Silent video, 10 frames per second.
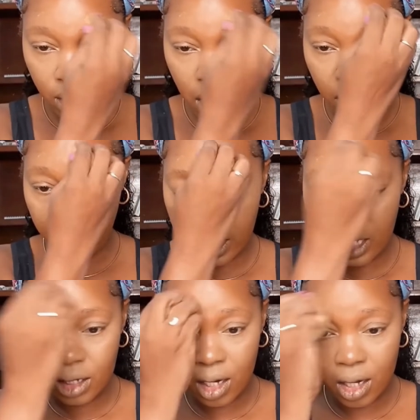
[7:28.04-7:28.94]

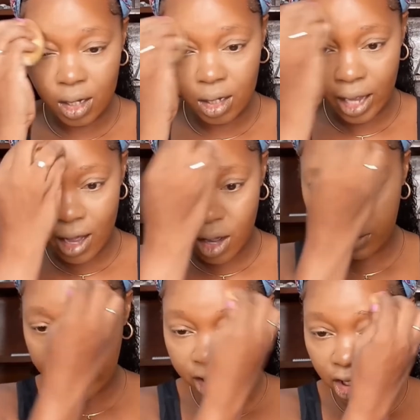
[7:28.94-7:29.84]
Alright, look at how
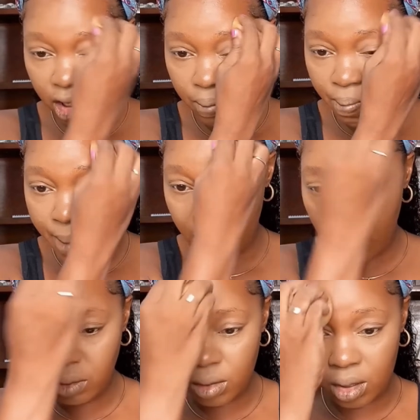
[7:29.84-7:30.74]
that just
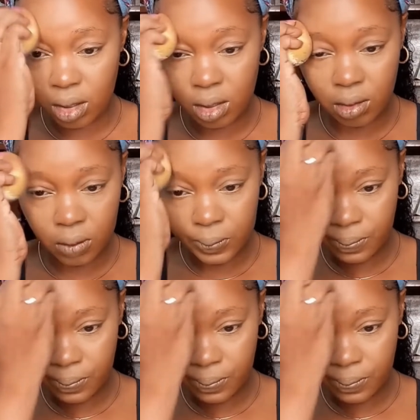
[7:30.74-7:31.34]
melts